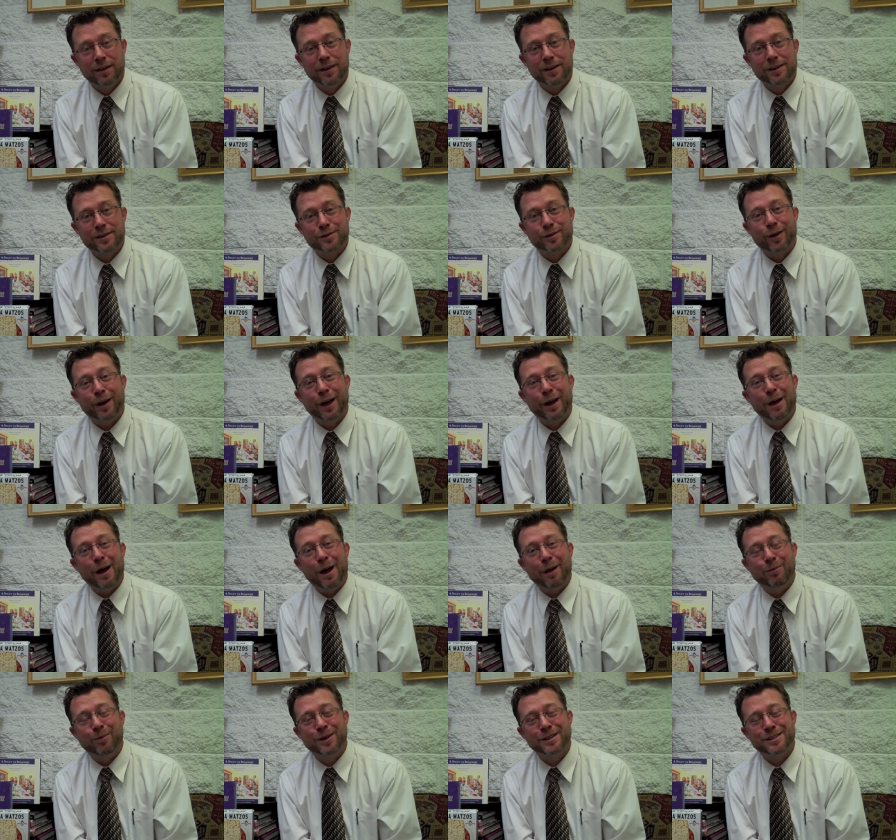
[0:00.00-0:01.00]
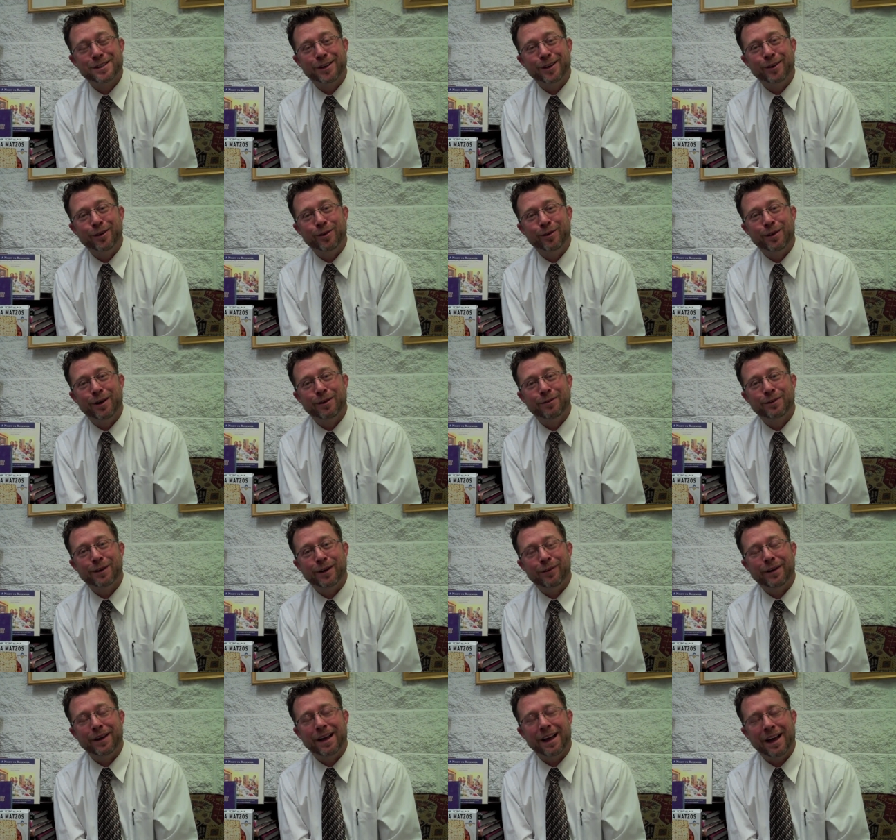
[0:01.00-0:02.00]
So I'm wishing you a
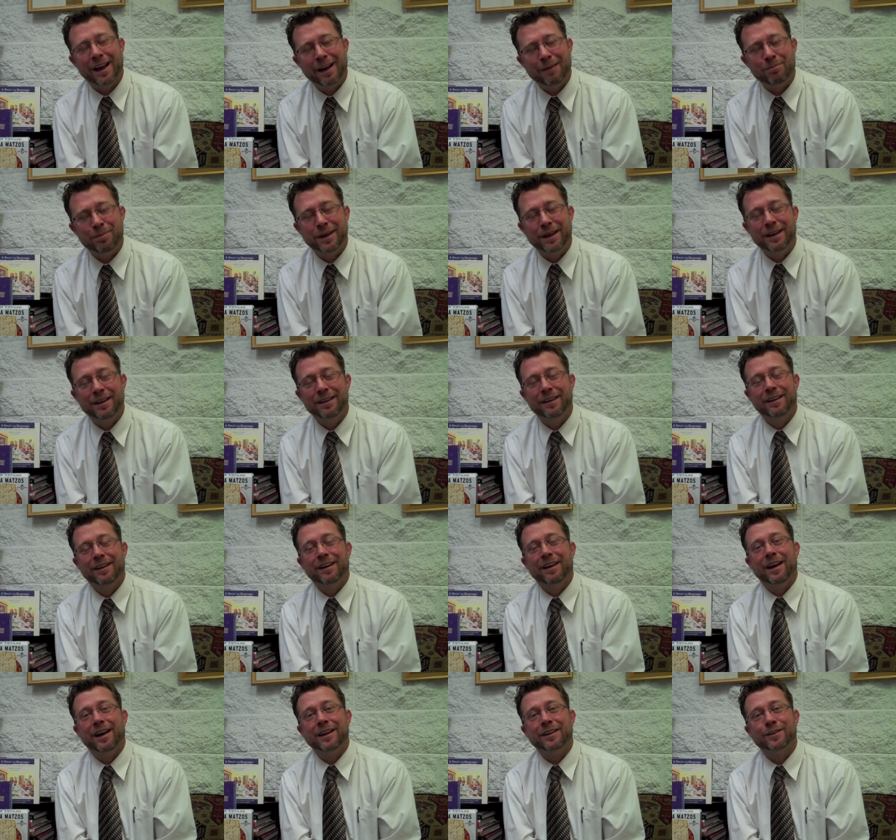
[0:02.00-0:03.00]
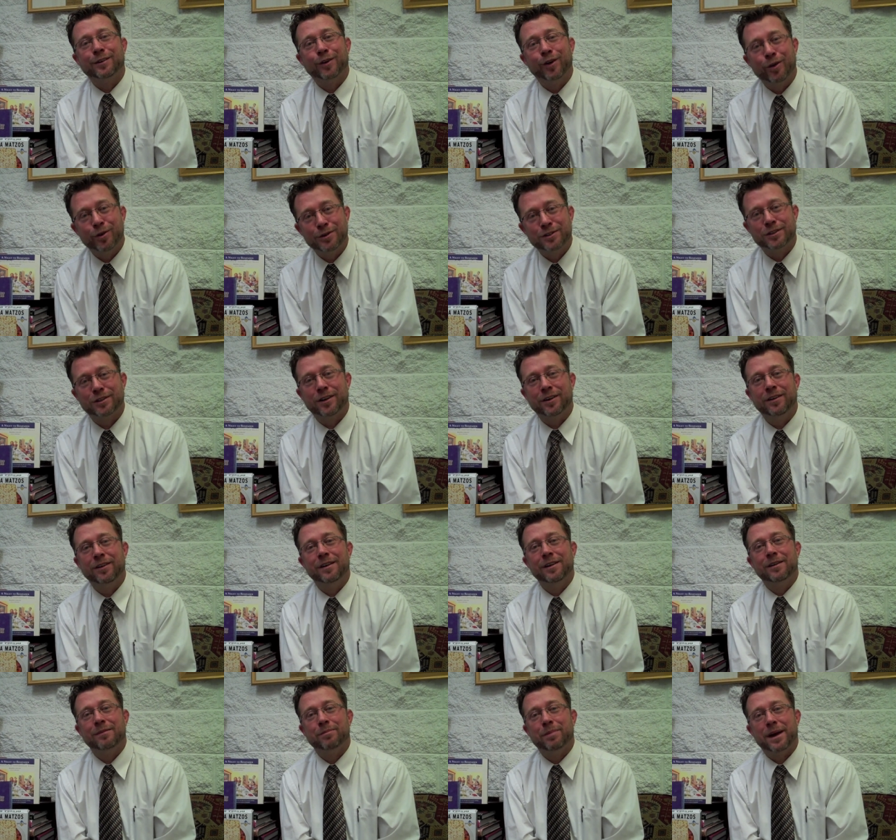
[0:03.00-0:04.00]
very happy and kosher
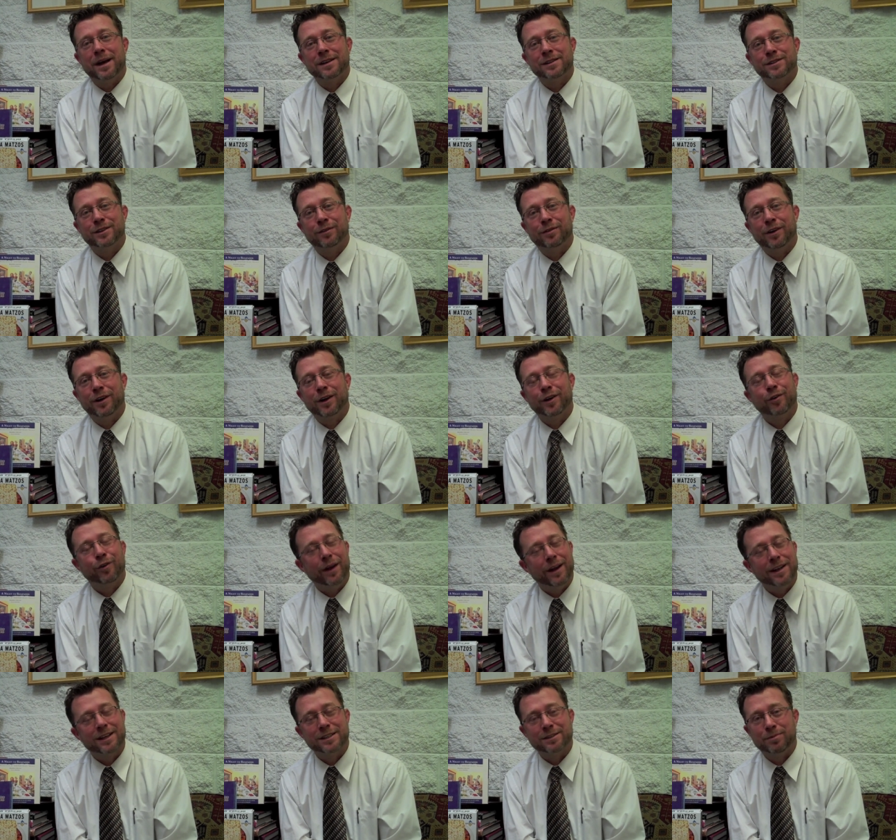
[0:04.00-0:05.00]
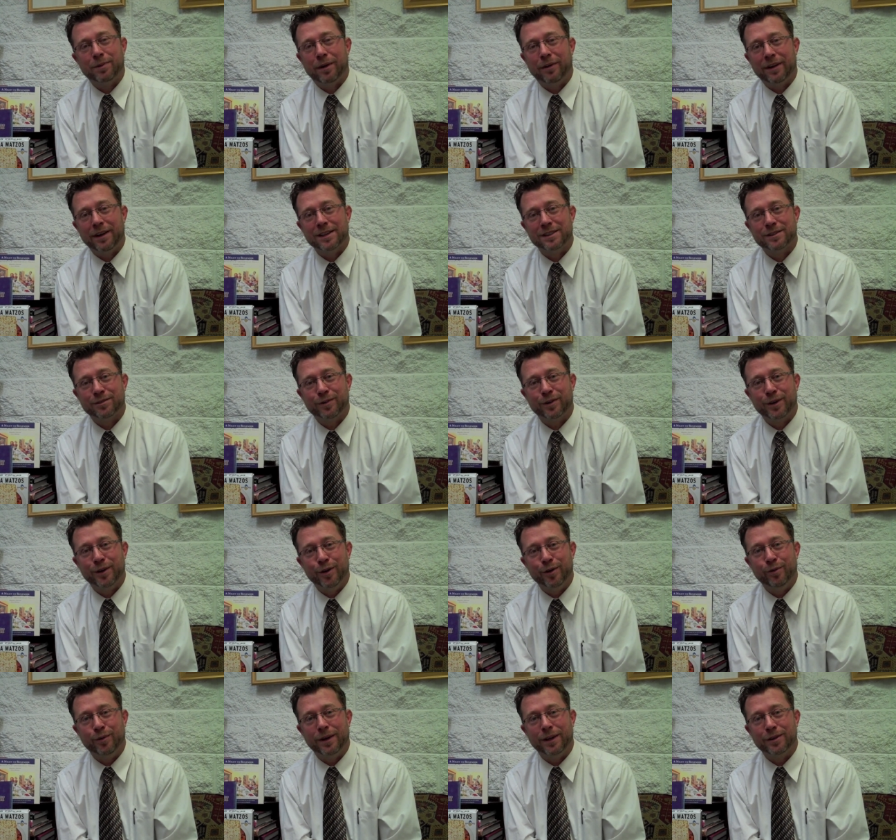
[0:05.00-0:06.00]
Passover, a great experience for
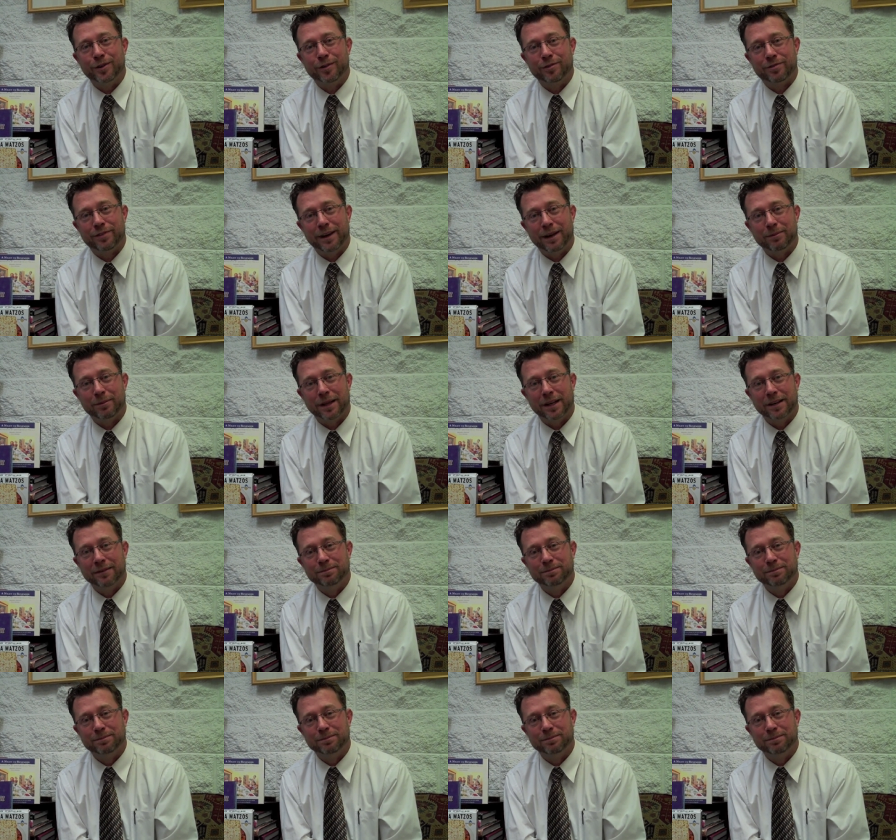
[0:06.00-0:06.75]
you and your family.